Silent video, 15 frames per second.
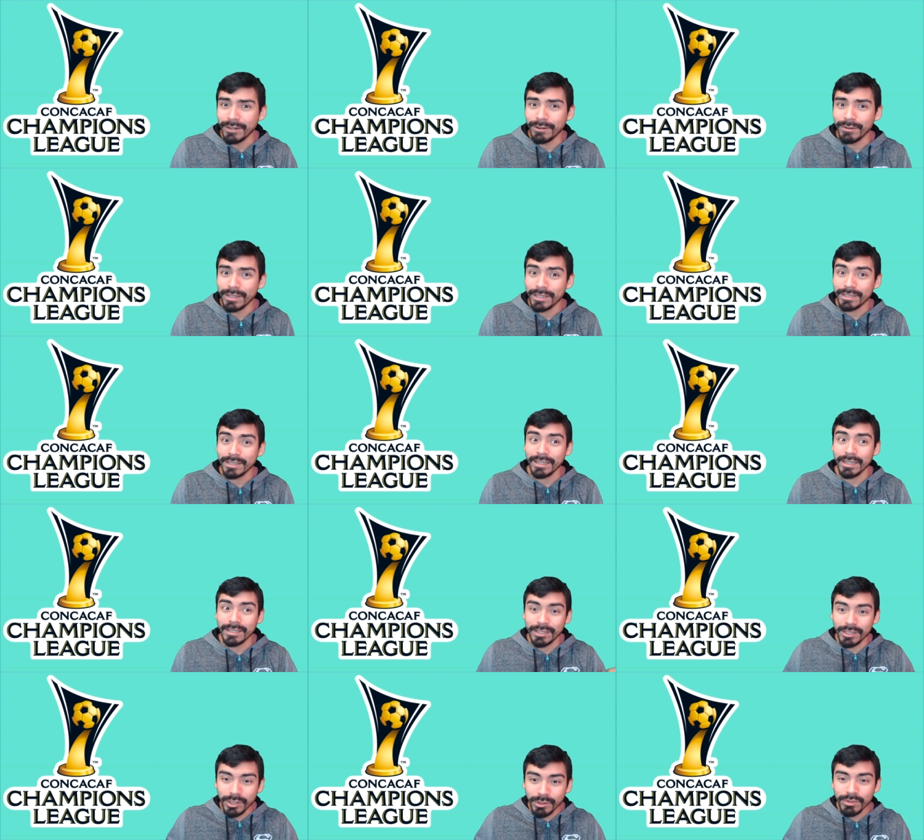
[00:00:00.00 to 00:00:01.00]
You know, his is
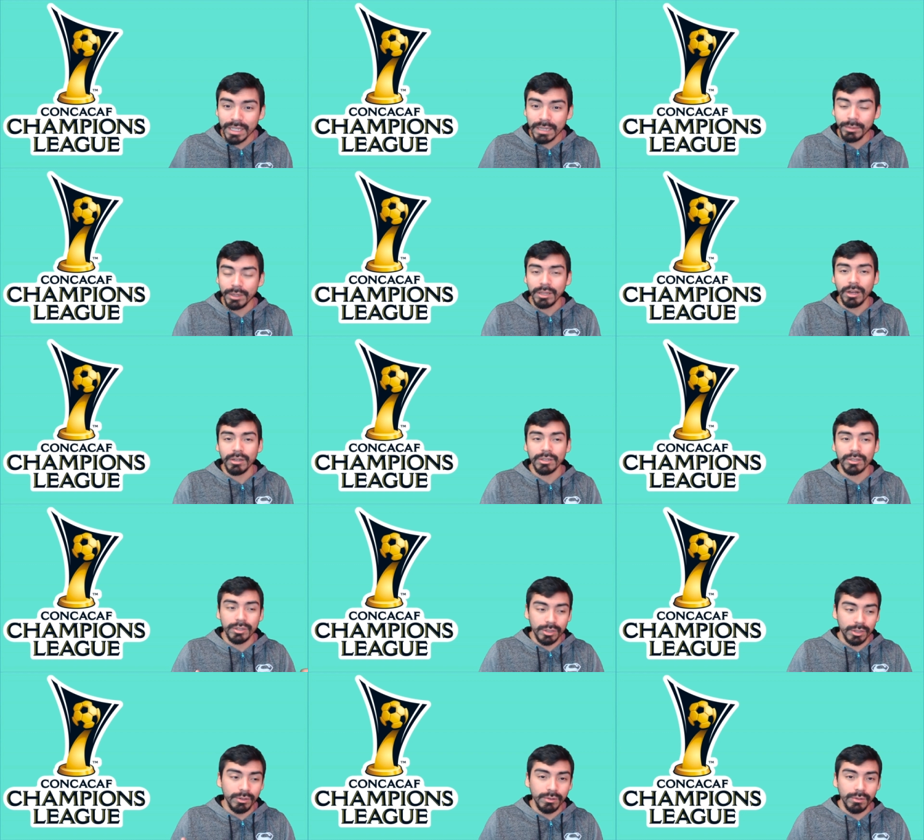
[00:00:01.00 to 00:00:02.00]
his new team. He lost his
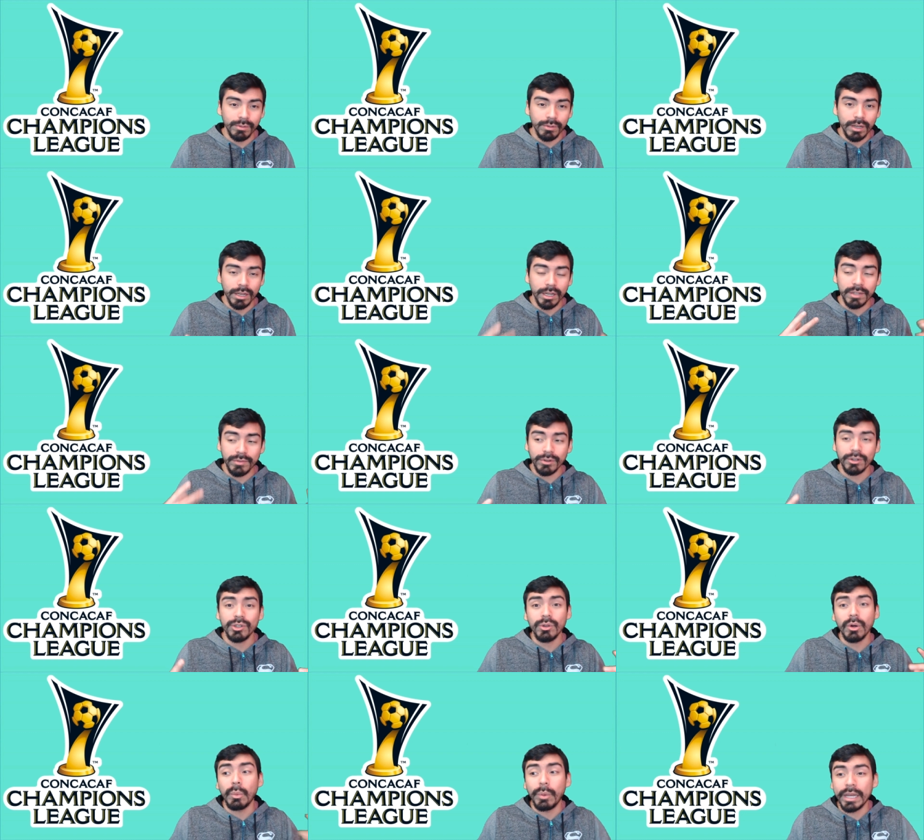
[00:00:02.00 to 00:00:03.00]
two, his first
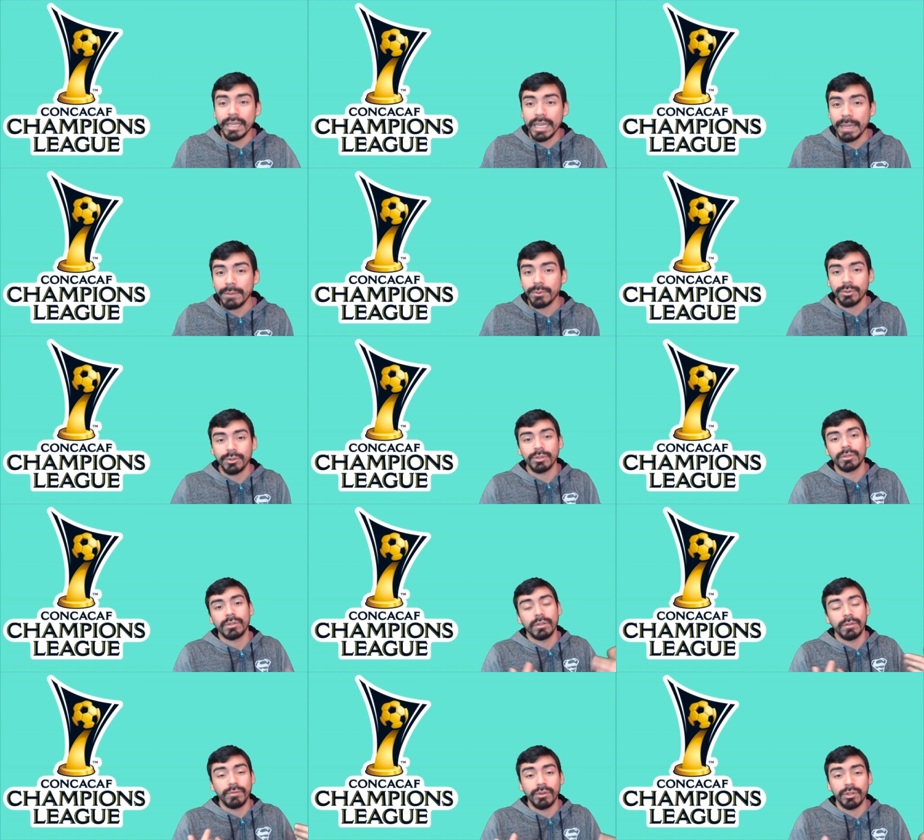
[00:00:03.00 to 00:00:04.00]
two away games, which was
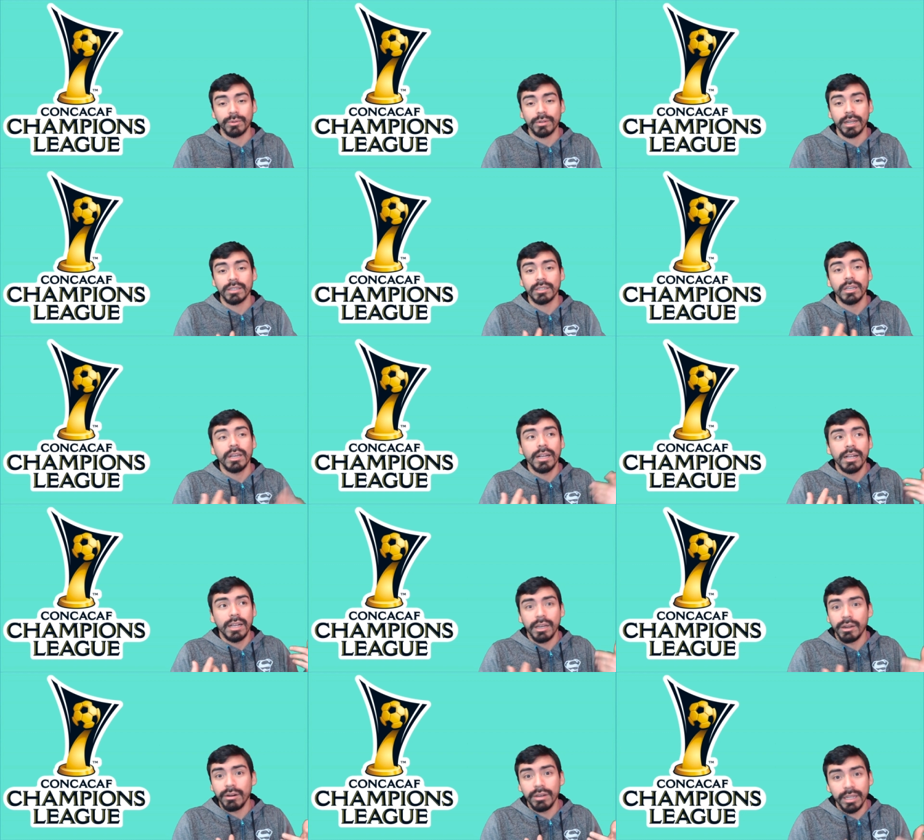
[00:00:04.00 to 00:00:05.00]
the first one against
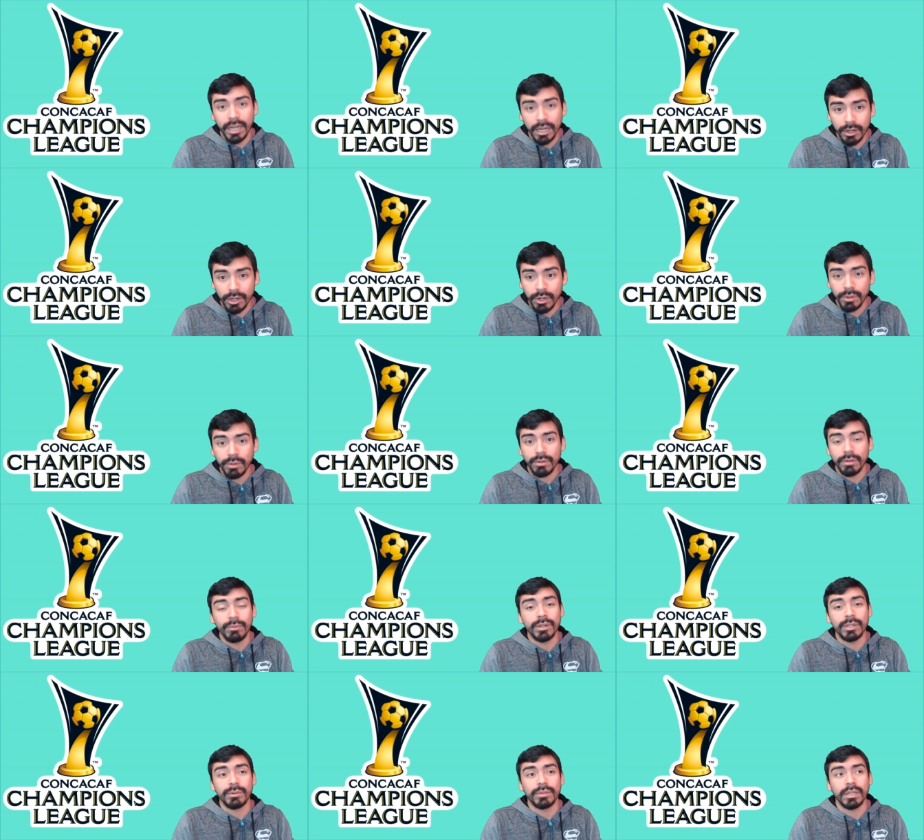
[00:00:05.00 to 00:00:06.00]
Herediano,
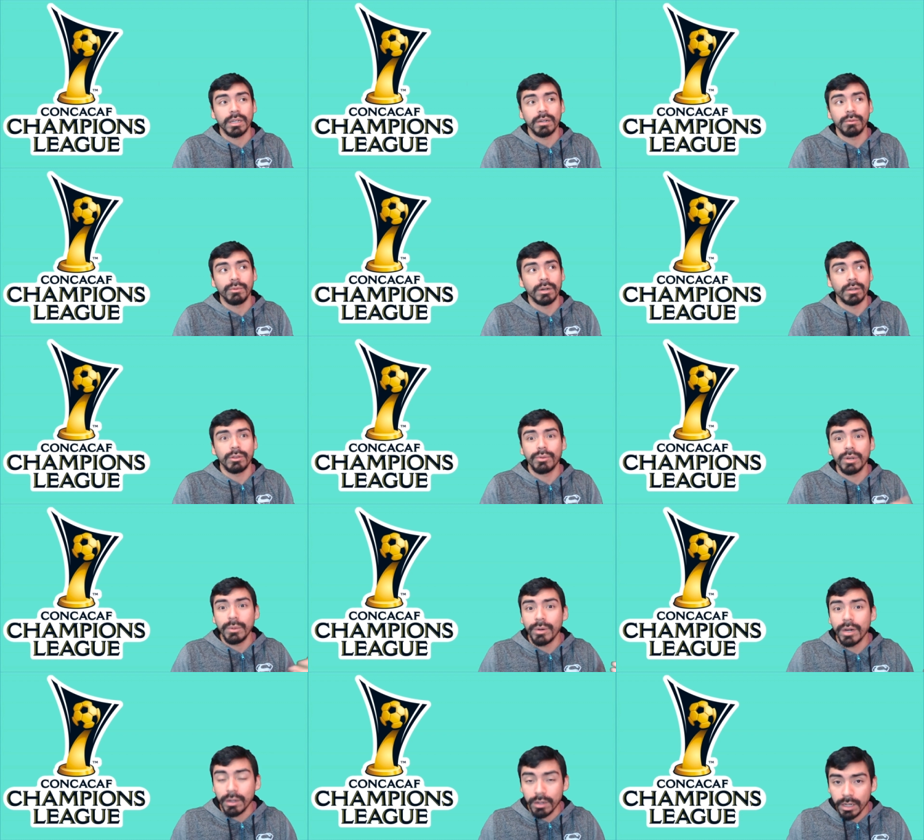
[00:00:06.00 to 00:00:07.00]
which was a what
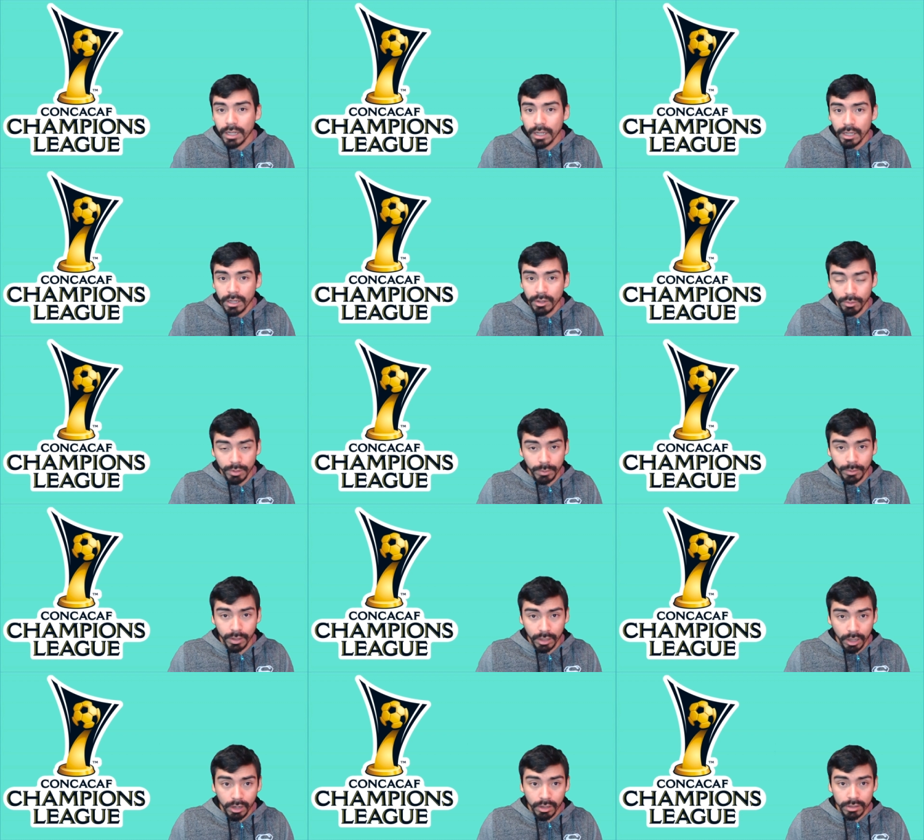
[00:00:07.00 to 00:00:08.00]
3-1,
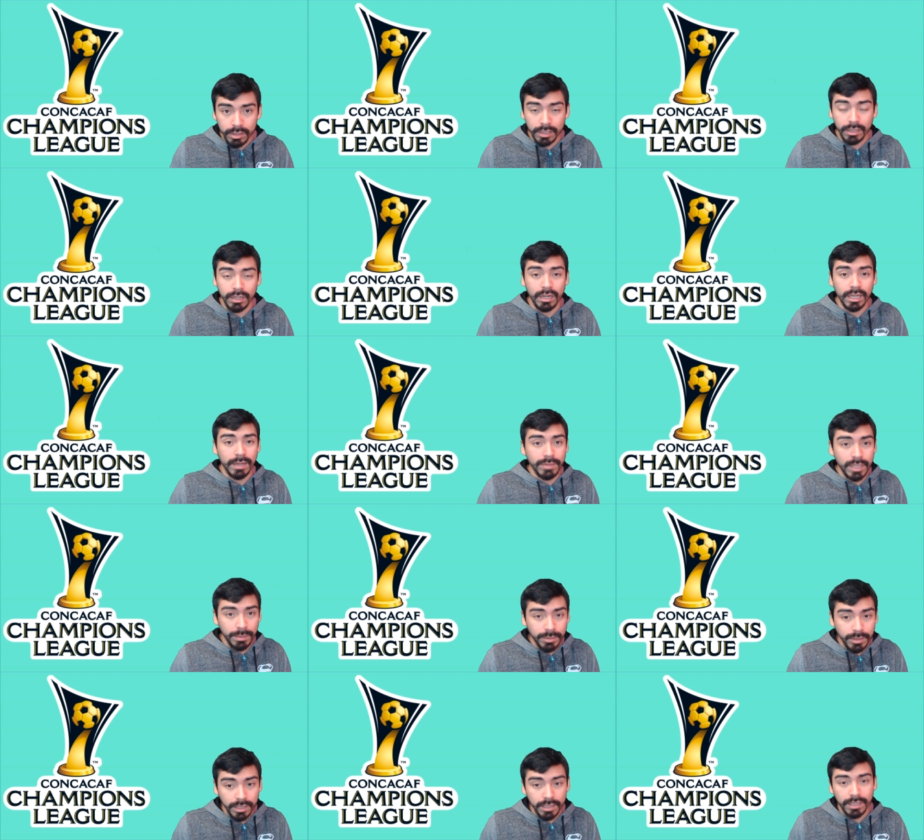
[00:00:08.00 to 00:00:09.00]
3-1 loss in the Concacaf
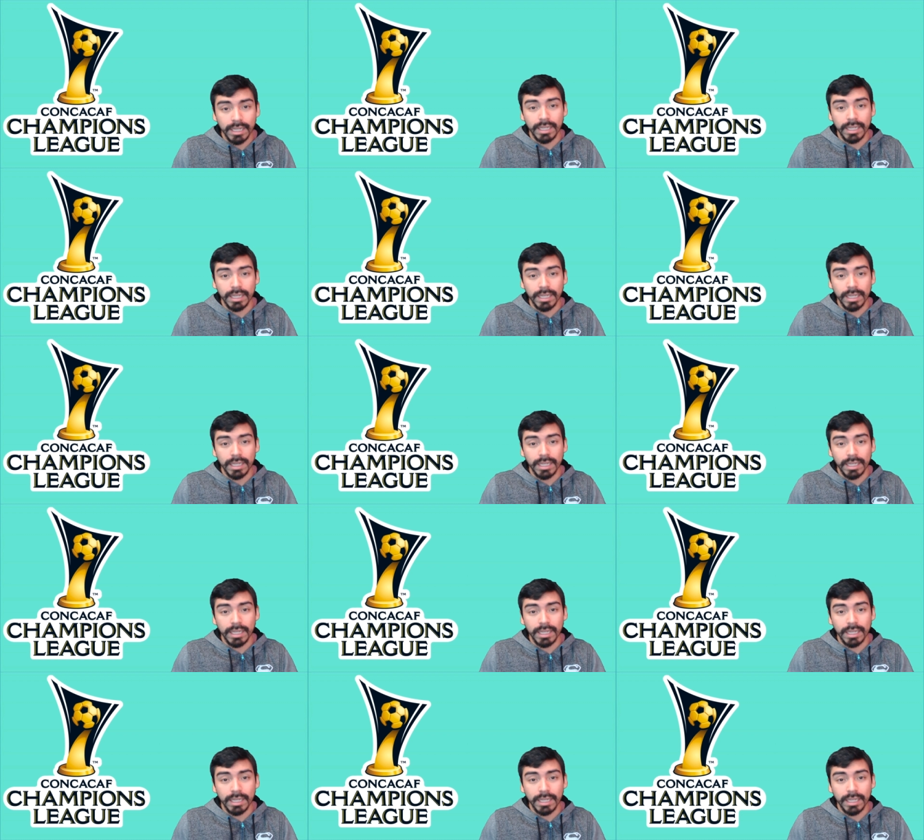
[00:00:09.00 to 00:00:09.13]
Champions League.